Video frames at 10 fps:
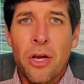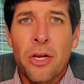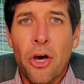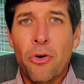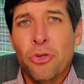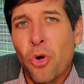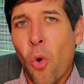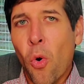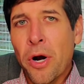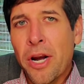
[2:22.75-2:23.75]
go to
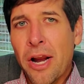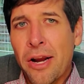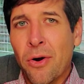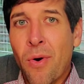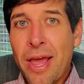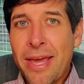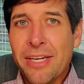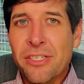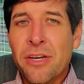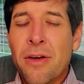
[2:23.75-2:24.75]
ordinary
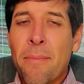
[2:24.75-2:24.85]
rates,